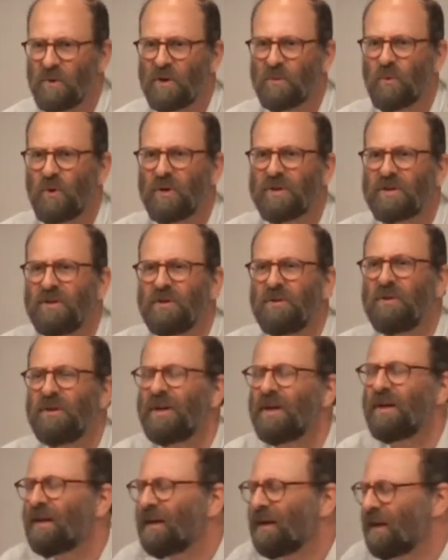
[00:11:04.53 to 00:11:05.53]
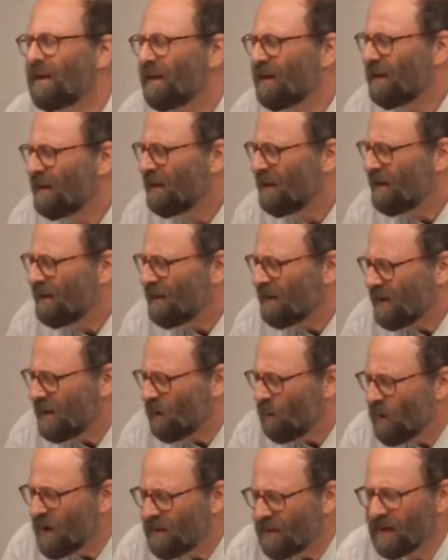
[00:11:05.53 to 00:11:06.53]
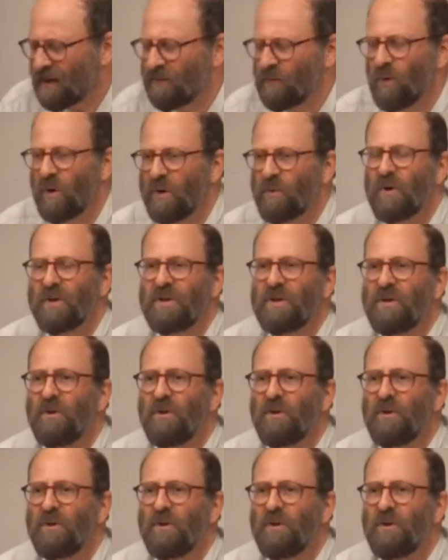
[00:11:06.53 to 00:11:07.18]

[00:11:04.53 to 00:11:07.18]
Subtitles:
World War II, we think of World War